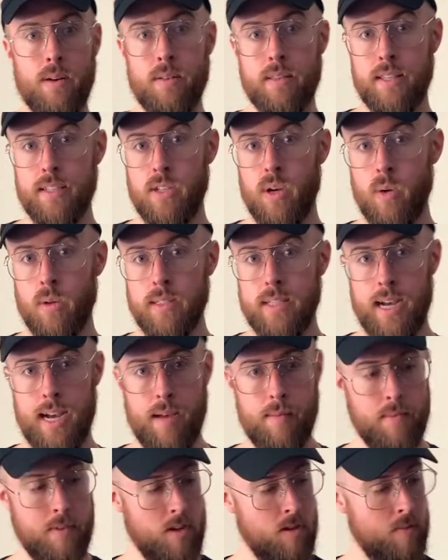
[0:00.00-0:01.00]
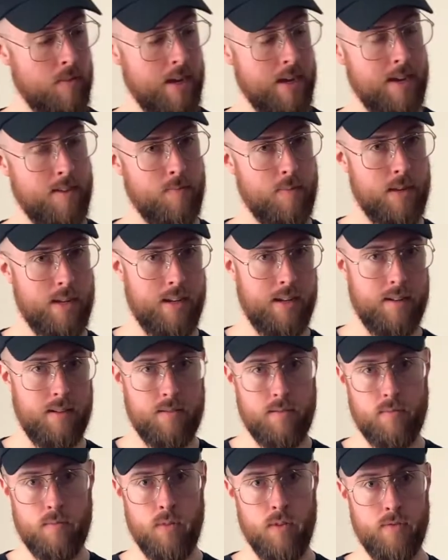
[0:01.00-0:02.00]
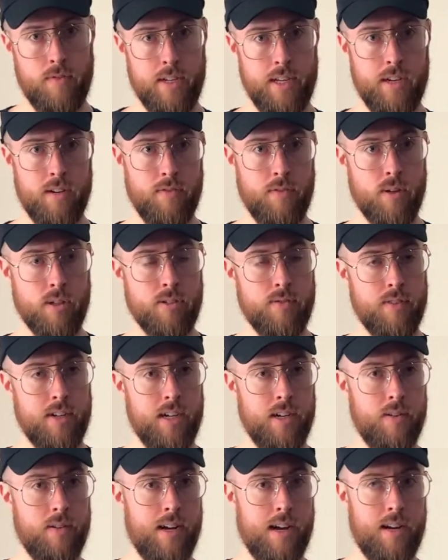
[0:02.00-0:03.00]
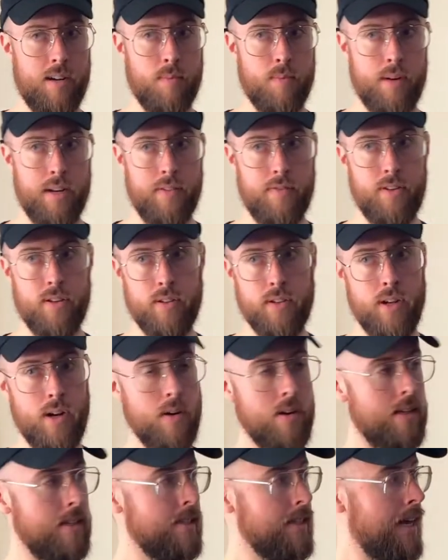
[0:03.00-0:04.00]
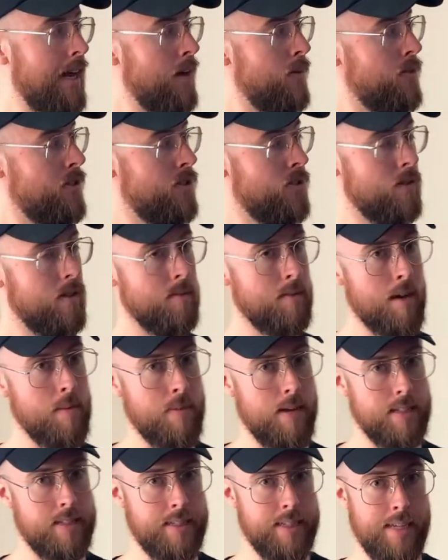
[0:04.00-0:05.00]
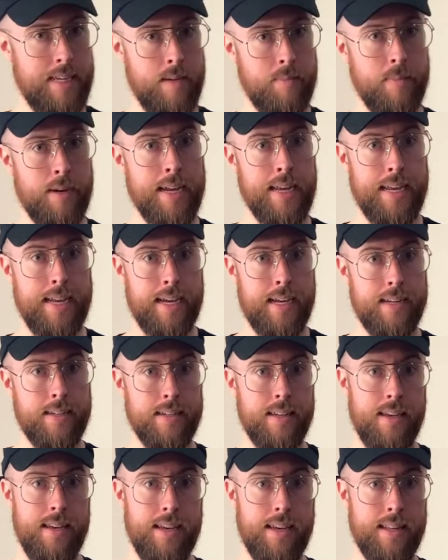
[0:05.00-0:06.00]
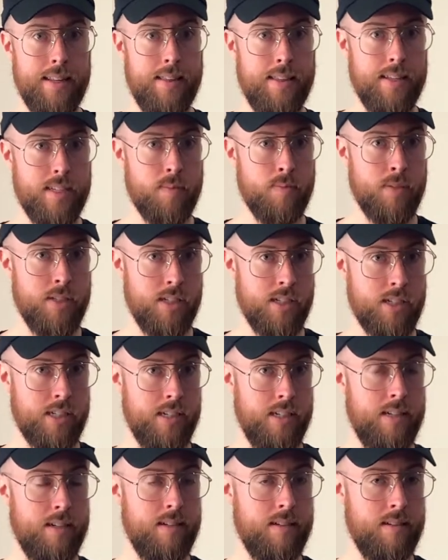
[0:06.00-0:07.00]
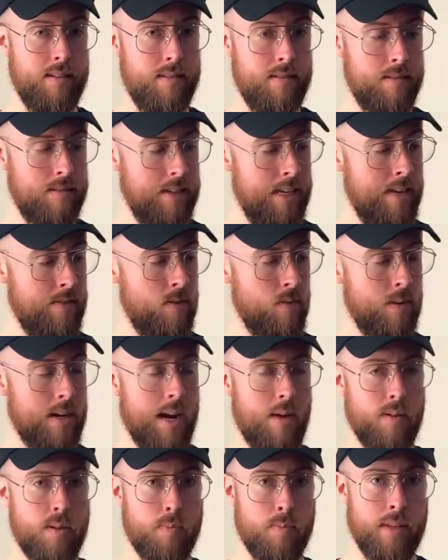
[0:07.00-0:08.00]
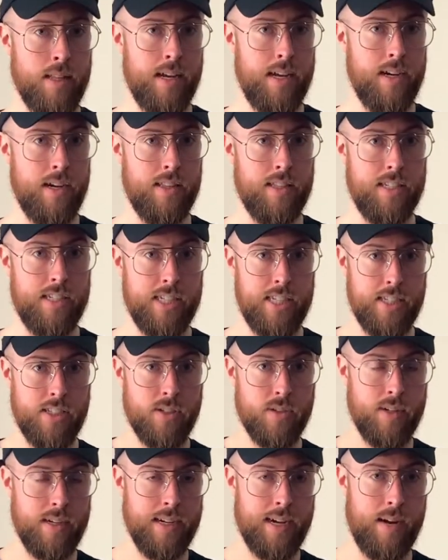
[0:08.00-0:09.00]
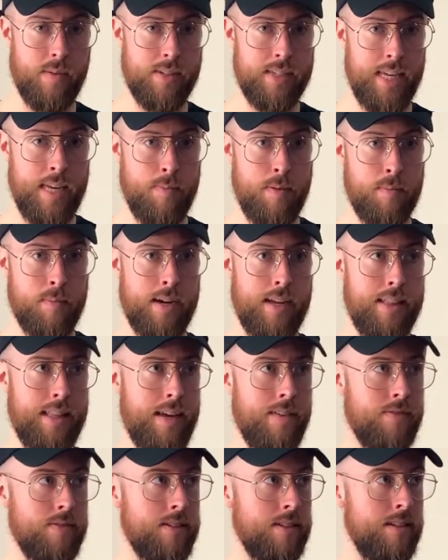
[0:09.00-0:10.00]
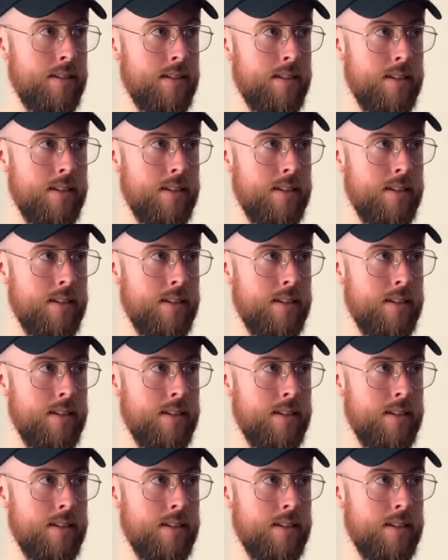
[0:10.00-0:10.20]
this whole time, you may have been moving your first finger around, but if you'll notice, I was doing my best to keep my hand in this position. Even when I was playing on the G string, I was keeping my left hand